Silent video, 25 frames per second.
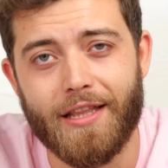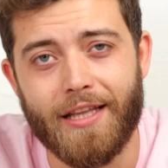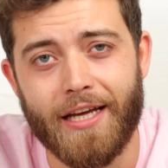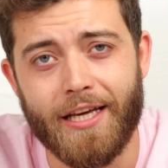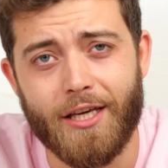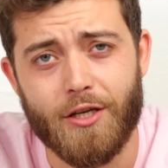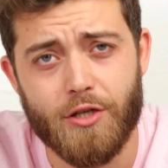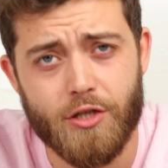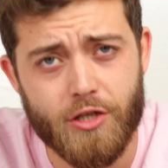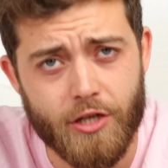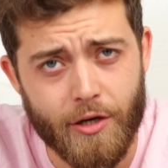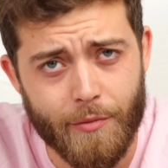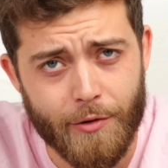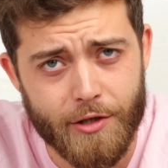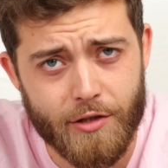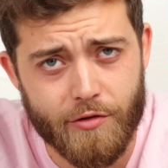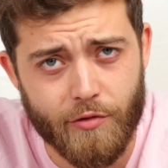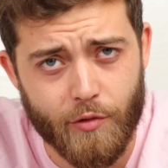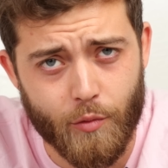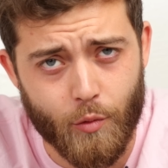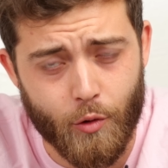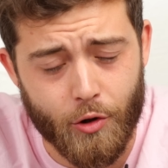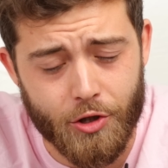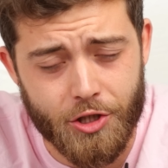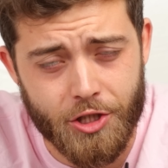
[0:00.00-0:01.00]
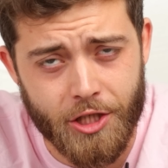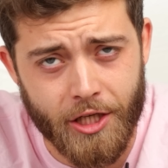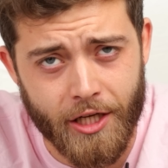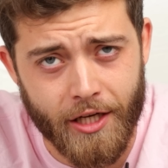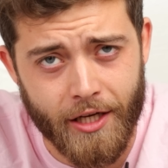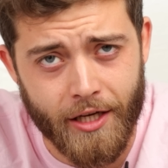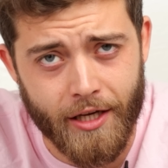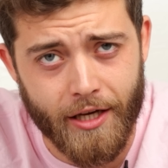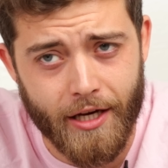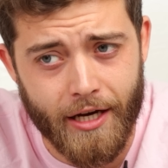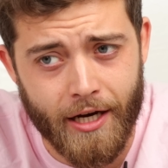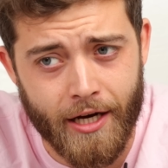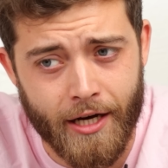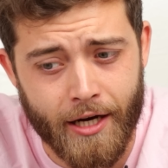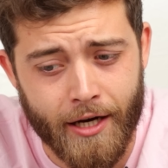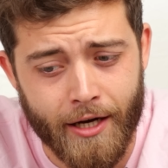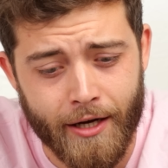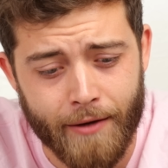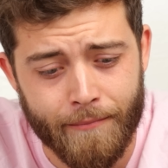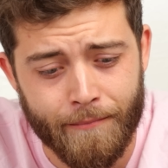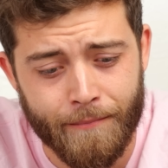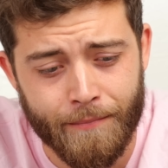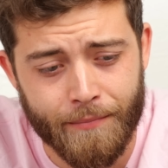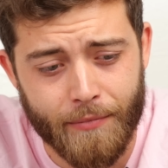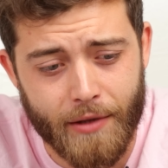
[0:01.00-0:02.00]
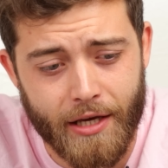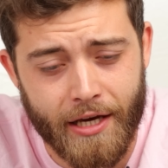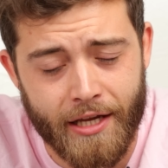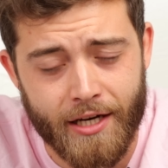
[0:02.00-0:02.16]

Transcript: Thank you so much for watching, and